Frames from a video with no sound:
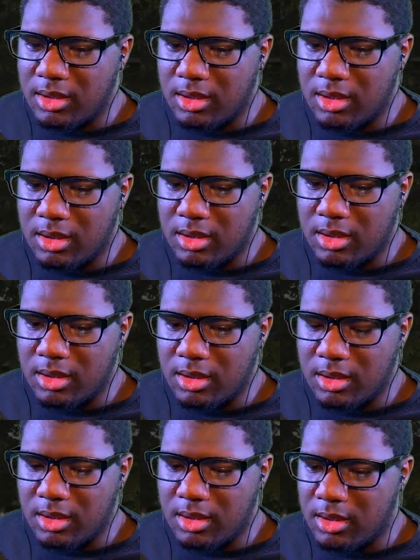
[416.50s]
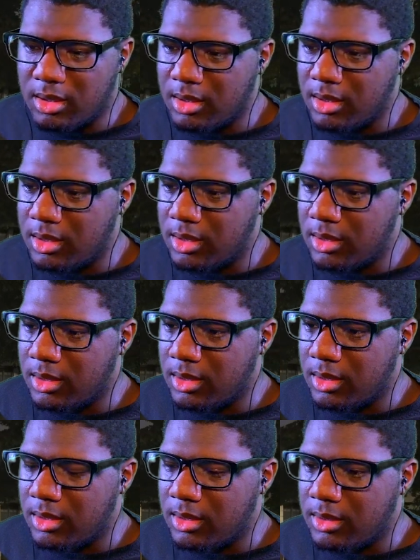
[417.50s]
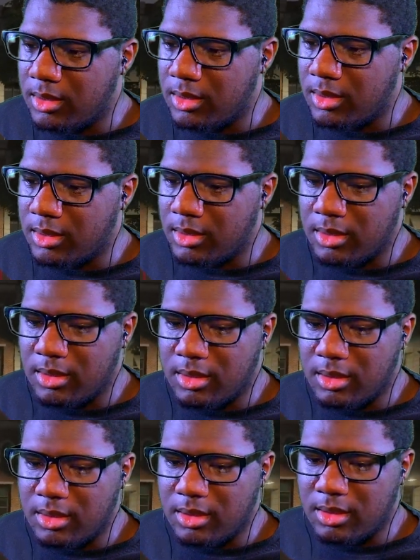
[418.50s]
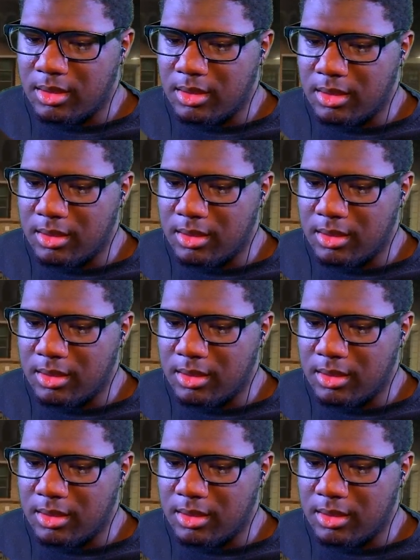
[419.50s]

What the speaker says: Nothing is said.